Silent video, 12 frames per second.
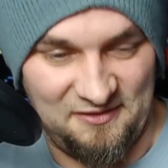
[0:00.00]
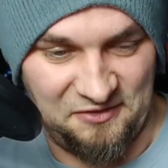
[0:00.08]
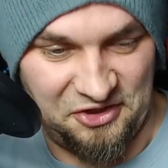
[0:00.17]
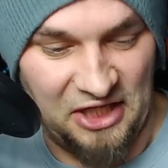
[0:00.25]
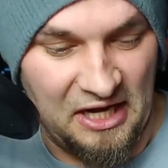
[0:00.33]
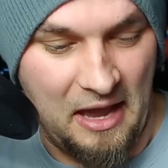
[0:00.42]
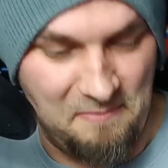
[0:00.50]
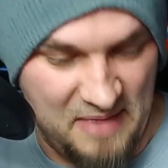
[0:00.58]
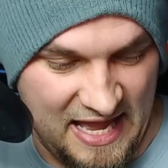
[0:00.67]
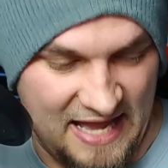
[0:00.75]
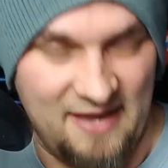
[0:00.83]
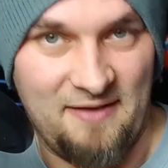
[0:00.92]
shut up
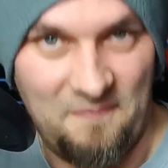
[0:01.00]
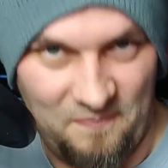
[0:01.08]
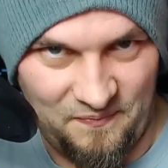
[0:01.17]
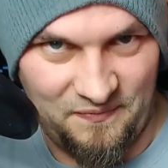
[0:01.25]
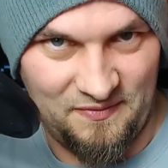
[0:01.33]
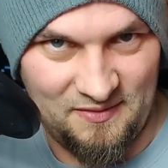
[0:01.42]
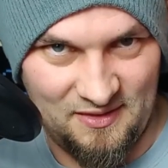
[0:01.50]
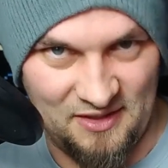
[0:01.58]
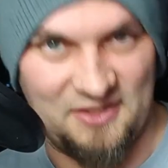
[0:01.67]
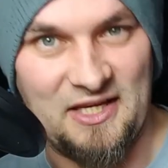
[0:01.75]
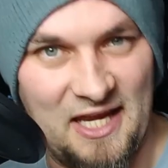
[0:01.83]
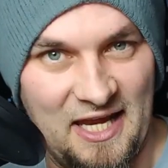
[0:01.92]
me. I'll
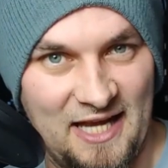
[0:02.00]
see you